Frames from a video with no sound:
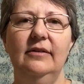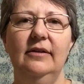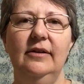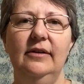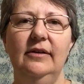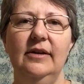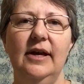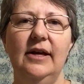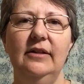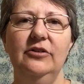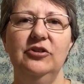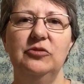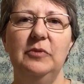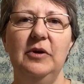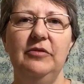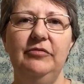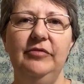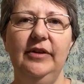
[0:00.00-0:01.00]
Acknowledge
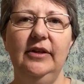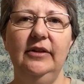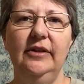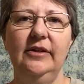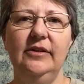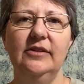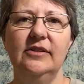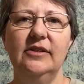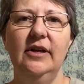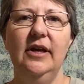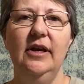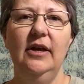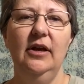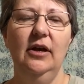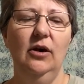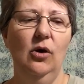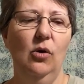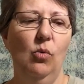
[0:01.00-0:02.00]
my feelings,
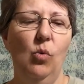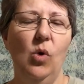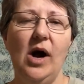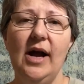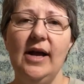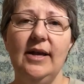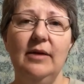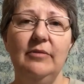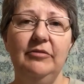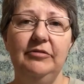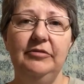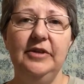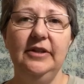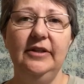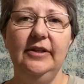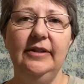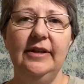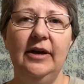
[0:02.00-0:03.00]
why I'm
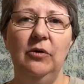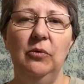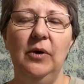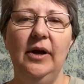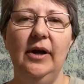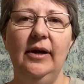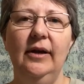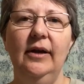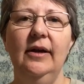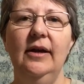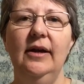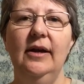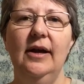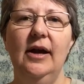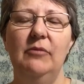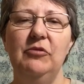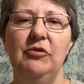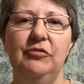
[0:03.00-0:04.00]
feeling that way.
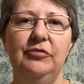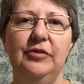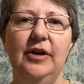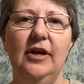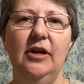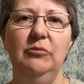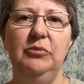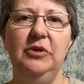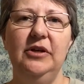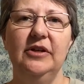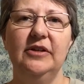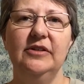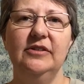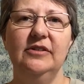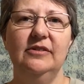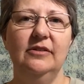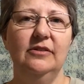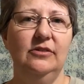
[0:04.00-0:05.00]
I'm afraid
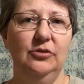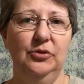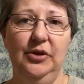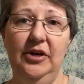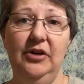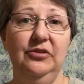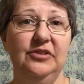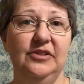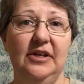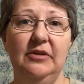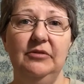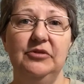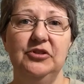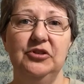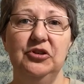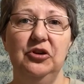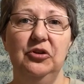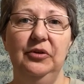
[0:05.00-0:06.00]
because the tornado
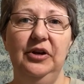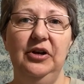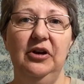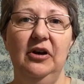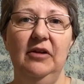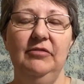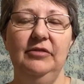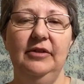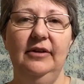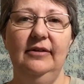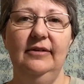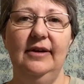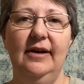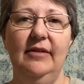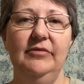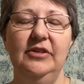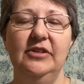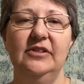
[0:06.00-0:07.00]
sirens are going off, and
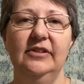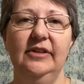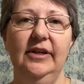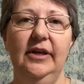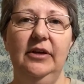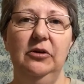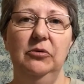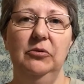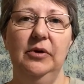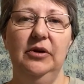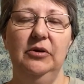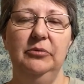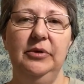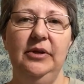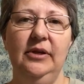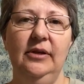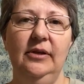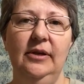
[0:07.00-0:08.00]
obviously I don't want to
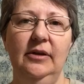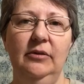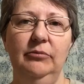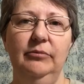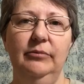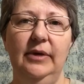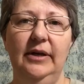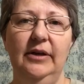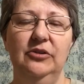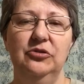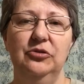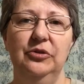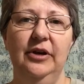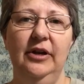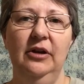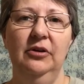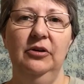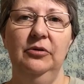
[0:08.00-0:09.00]
be hit by a
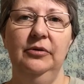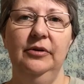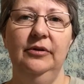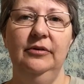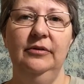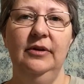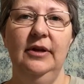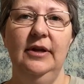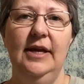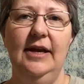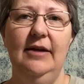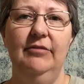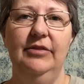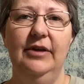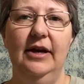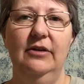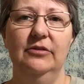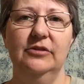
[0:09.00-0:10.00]
tornado and have
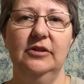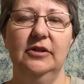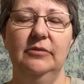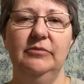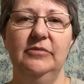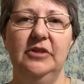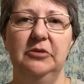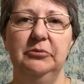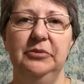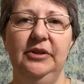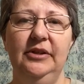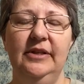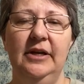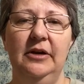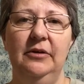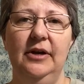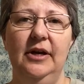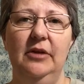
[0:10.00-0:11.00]
the house come tumbling
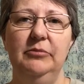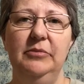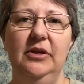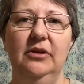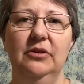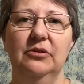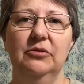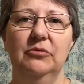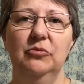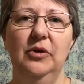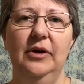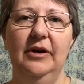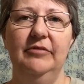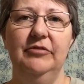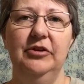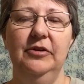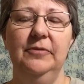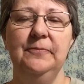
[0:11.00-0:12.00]
down on me or
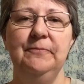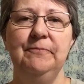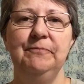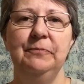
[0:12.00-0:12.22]
whatever.